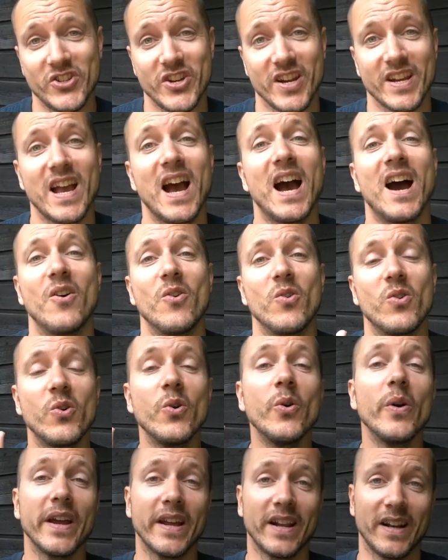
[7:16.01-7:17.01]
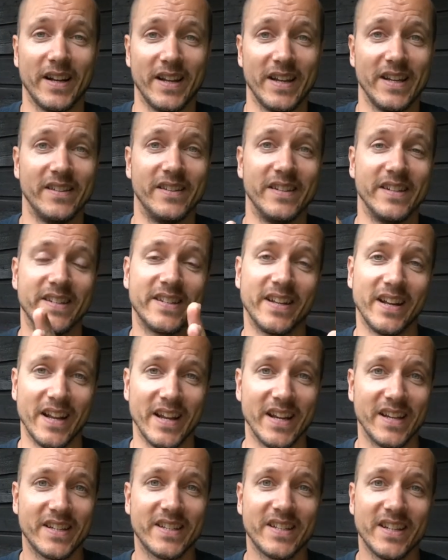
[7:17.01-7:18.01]
check how quickly these
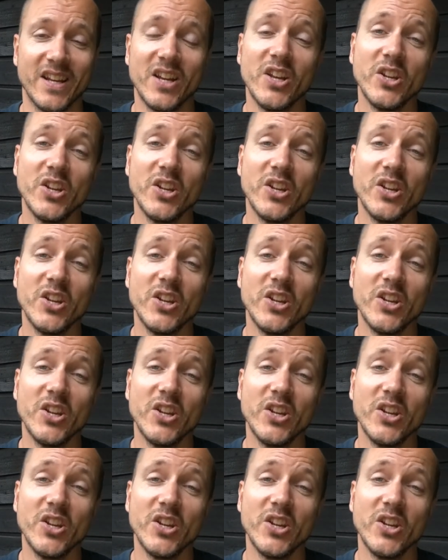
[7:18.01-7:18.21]
links